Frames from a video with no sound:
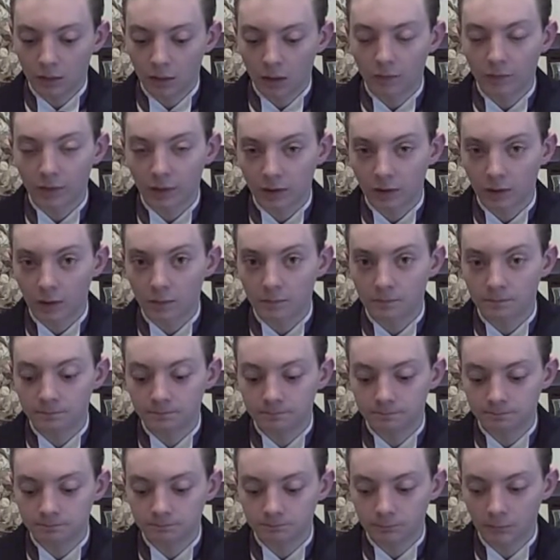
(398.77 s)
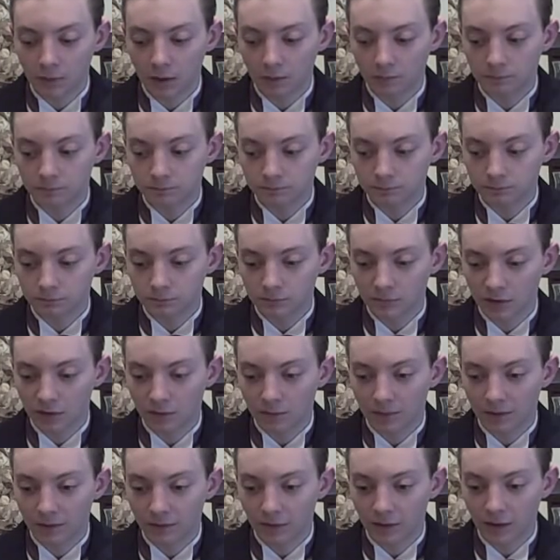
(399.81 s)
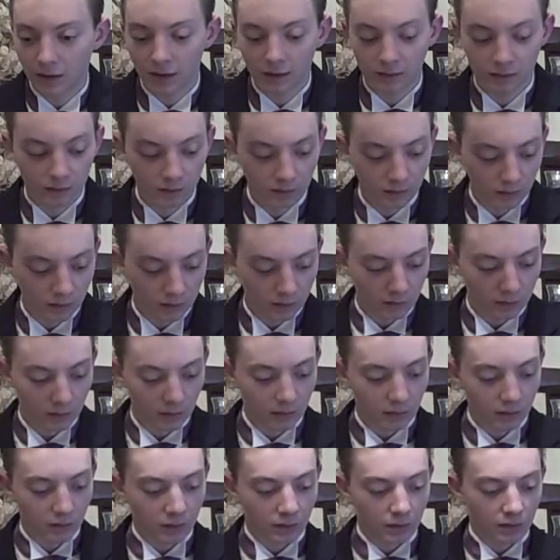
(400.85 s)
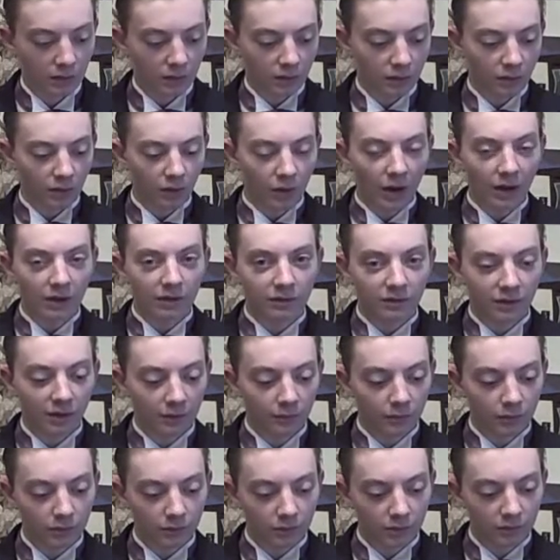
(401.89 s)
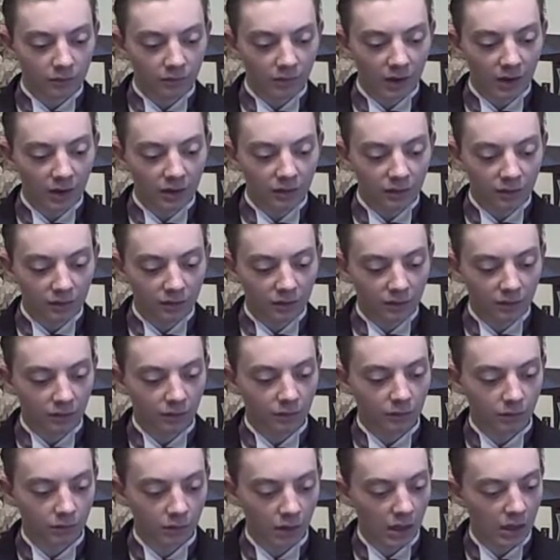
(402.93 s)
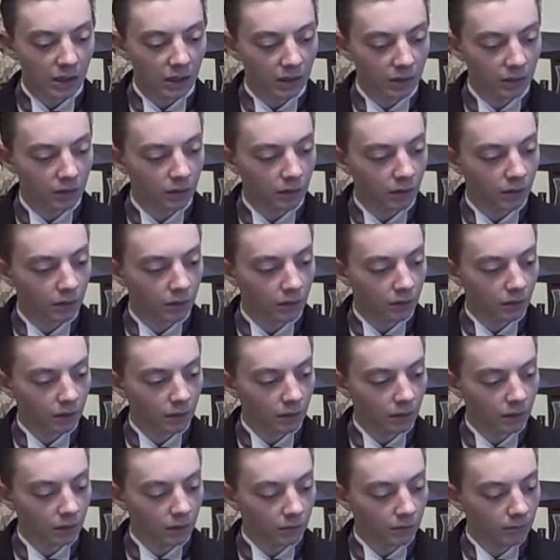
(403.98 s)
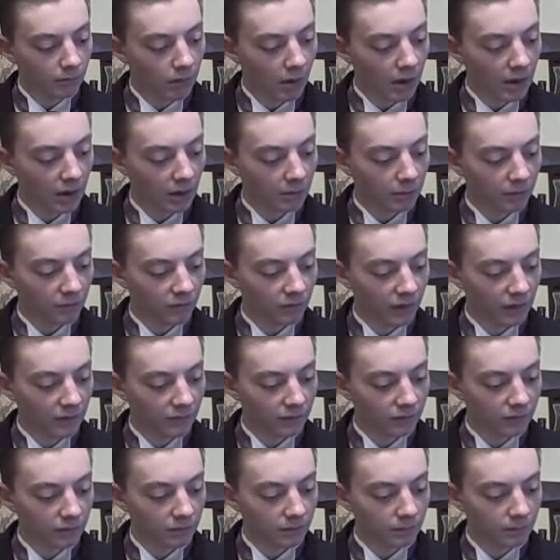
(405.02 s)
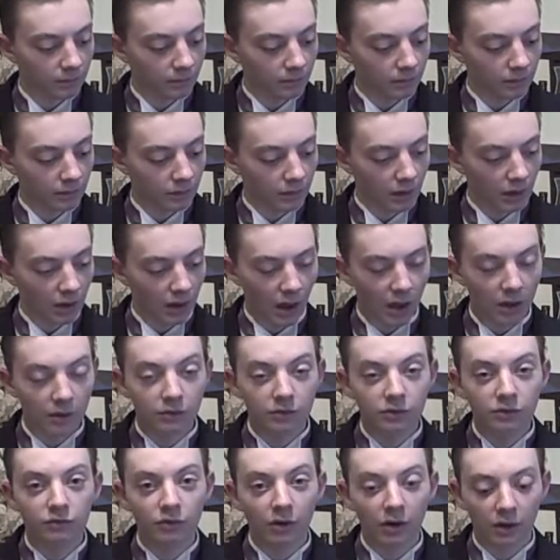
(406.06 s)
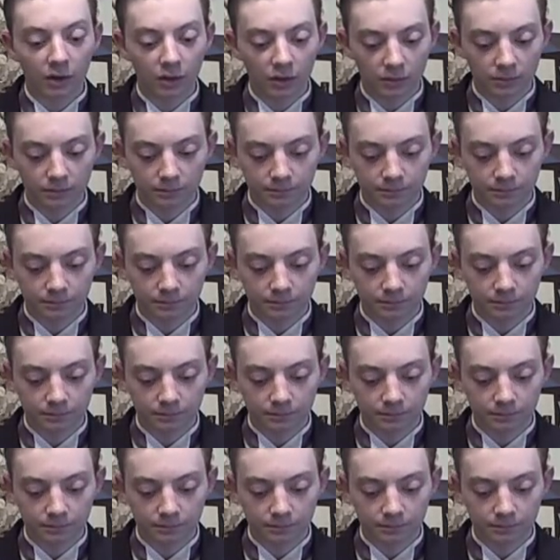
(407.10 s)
Alrighty then. Well, that's about that. So out of 10, what are we going to rate? Gurrnaid pineapple flavored energy drink.